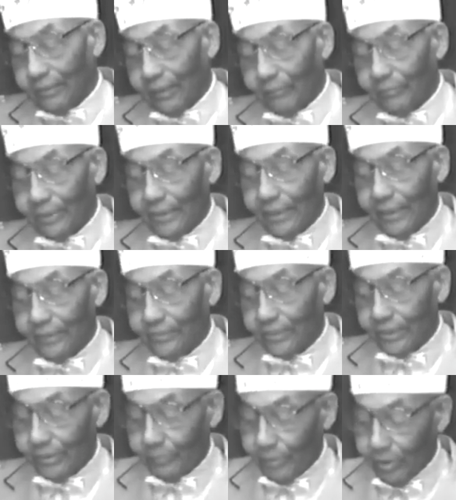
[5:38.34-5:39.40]
I've been
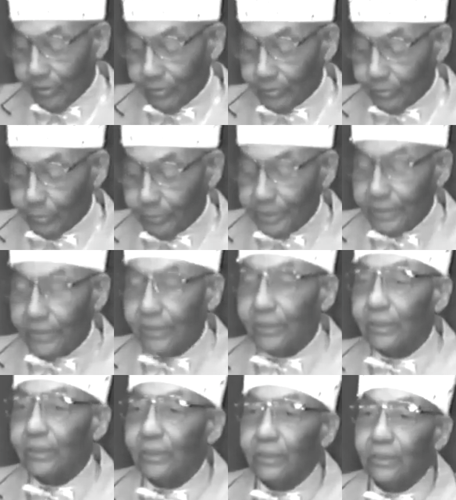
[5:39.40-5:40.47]
asking him all the week
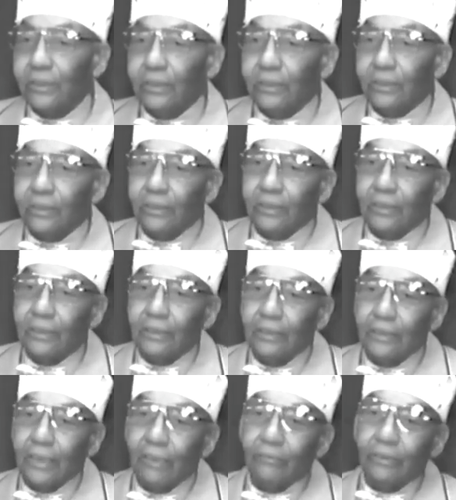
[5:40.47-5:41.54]

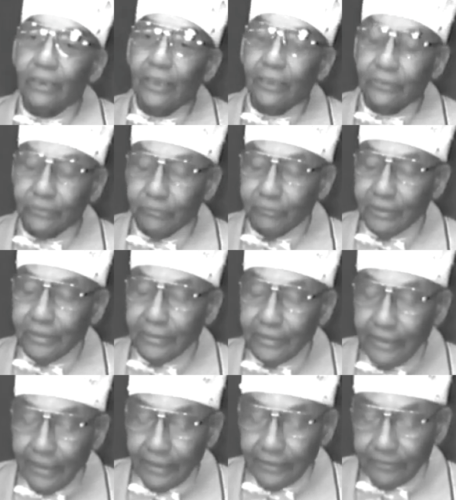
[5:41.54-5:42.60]
and he haven't answered
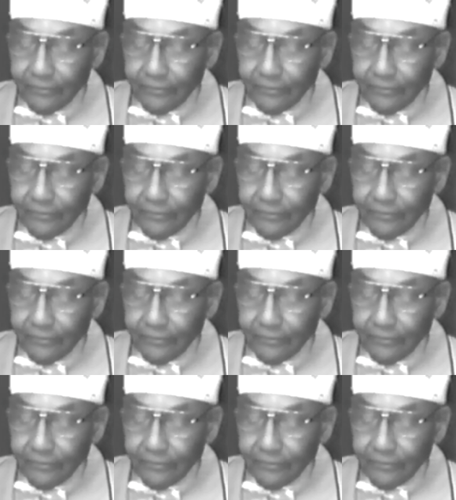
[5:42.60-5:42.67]
me yet.